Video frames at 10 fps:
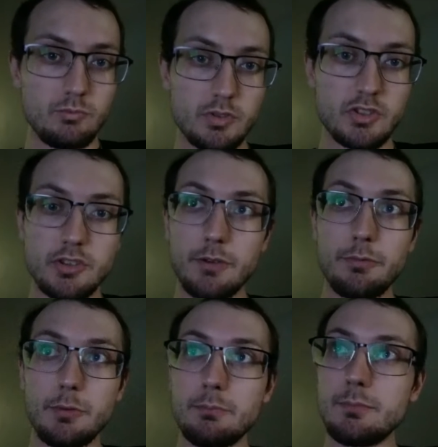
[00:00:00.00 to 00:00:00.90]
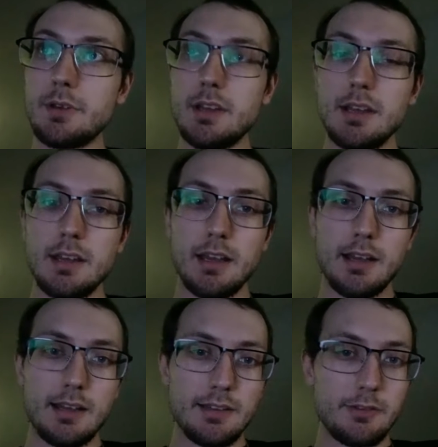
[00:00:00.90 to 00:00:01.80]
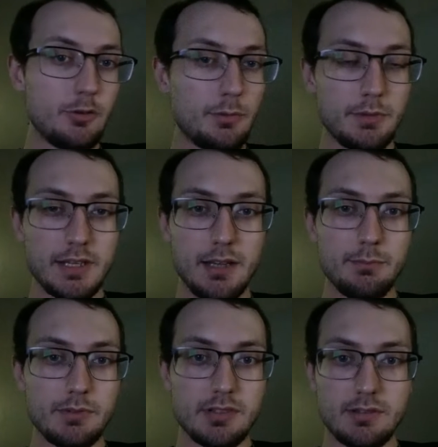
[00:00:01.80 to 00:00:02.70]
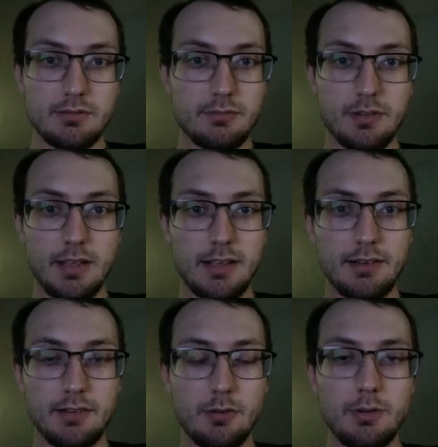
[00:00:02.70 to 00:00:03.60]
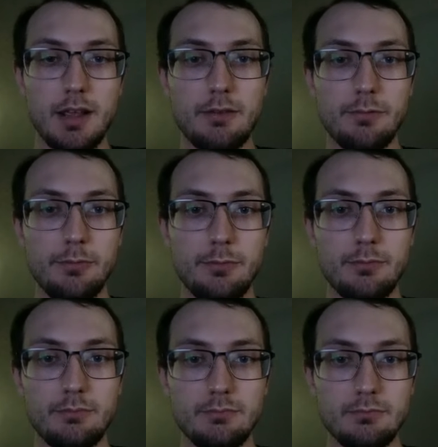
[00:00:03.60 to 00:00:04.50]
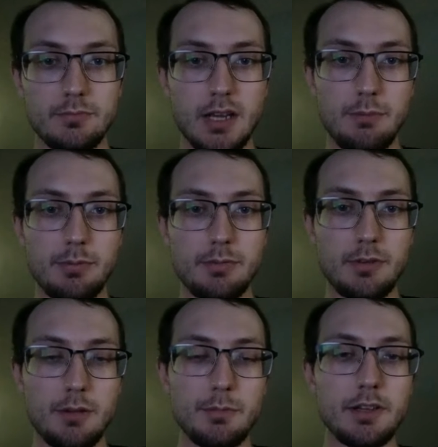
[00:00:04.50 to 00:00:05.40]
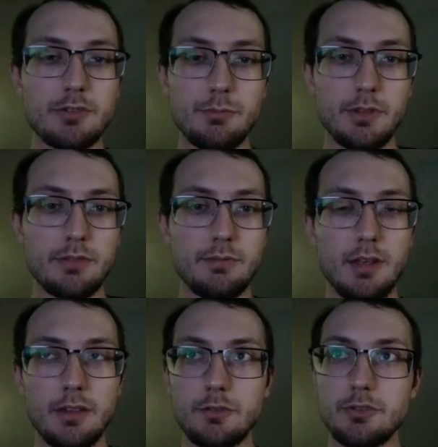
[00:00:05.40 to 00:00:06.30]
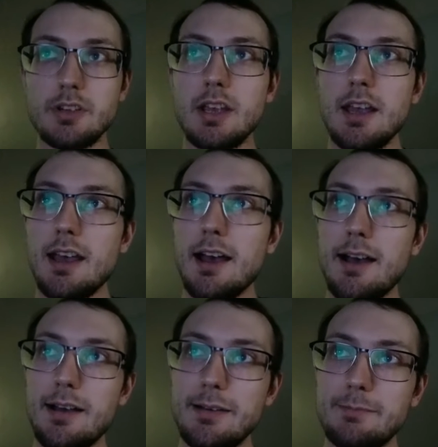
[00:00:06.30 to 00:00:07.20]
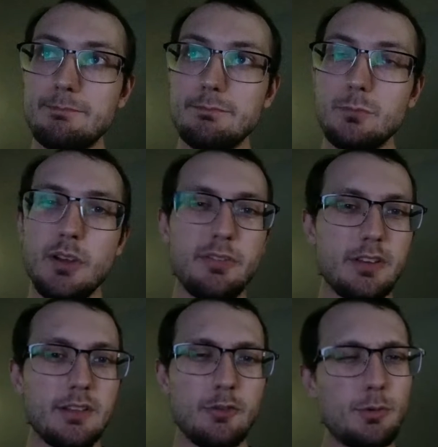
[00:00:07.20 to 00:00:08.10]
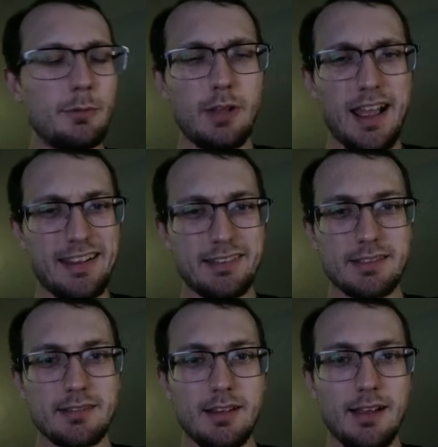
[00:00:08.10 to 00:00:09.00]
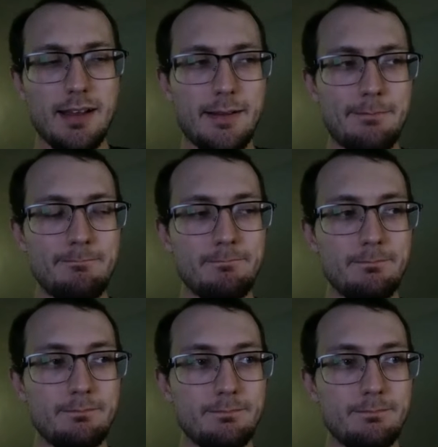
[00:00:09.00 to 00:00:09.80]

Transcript: start from the normal types that don't have type combination with others. We have a normal ice. So